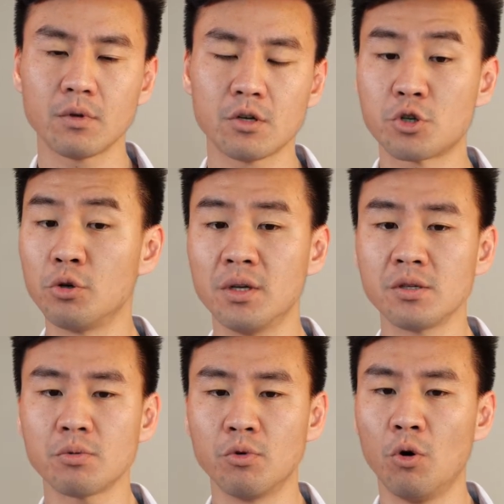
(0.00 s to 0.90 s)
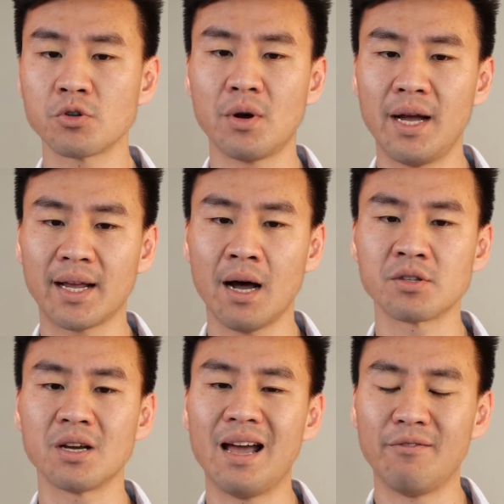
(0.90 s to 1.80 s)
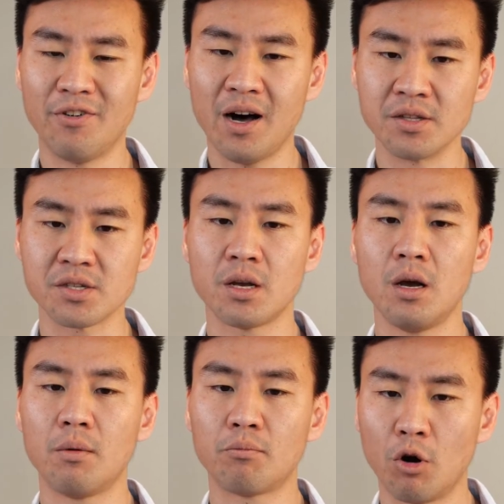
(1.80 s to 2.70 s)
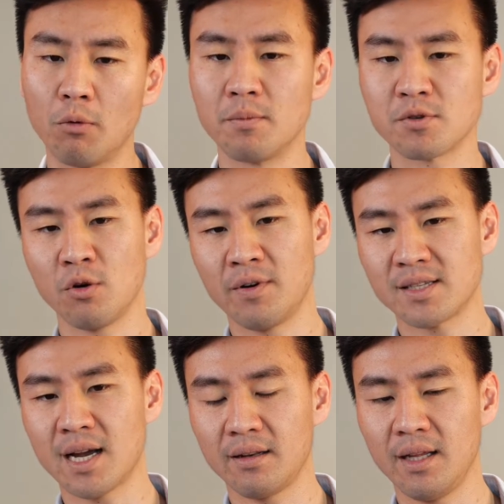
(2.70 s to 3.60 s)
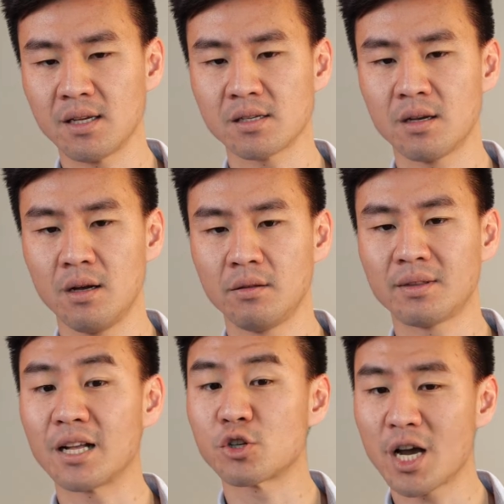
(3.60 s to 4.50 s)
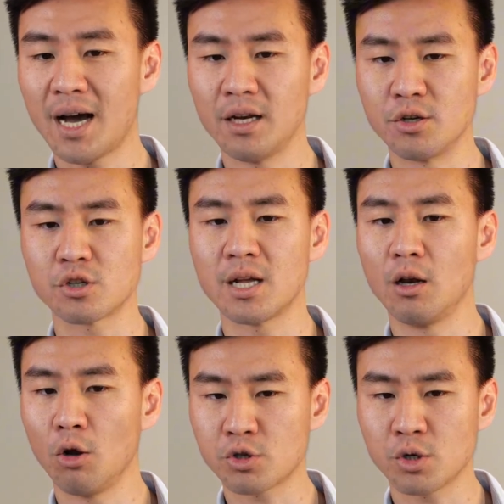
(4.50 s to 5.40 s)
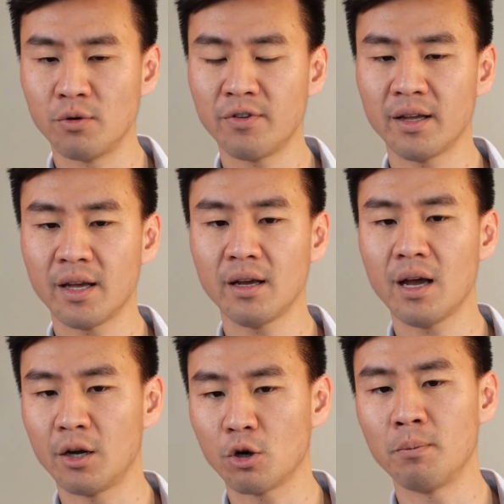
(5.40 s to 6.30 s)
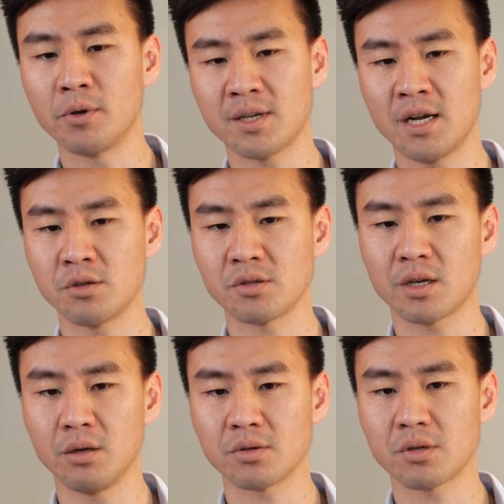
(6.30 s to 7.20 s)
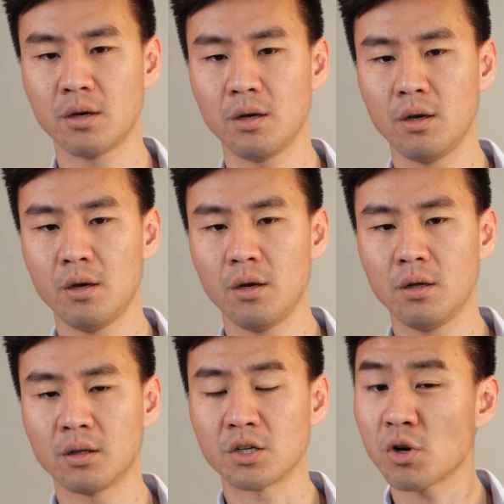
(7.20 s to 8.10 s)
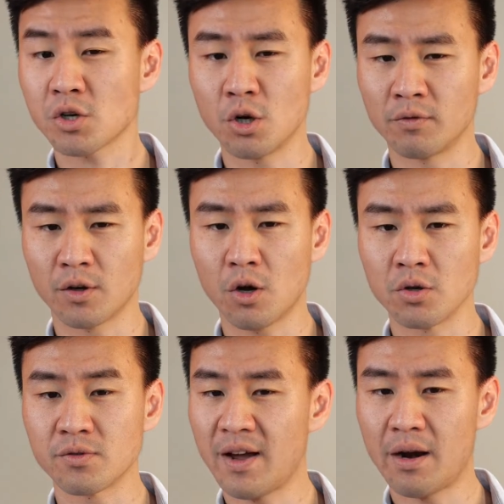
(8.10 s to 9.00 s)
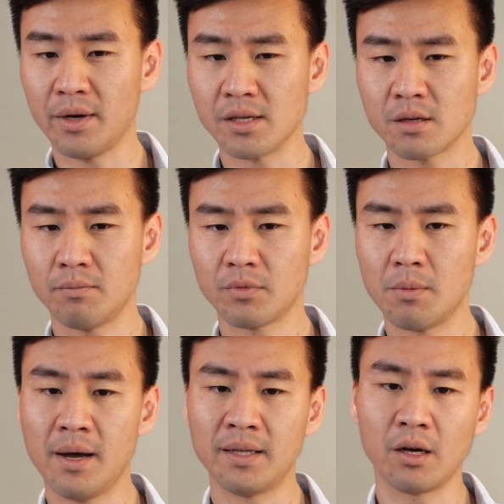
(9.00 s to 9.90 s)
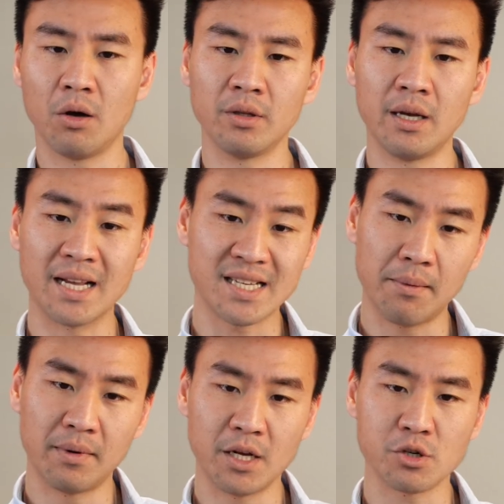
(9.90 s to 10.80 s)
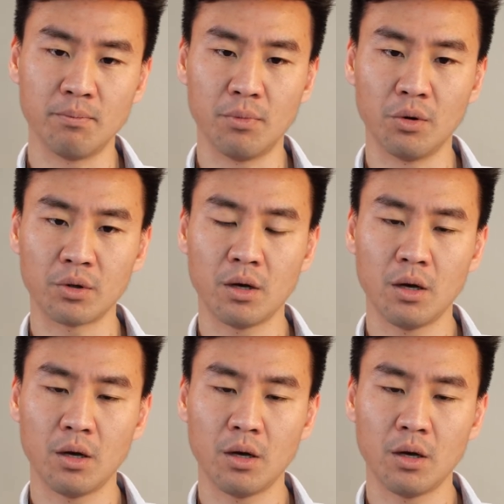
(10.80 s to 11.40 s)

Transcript: Students will also encounter advanced problem-solving techniques that challenge their logical thinking and computation skills. The structure of the course varies depending on the examination board.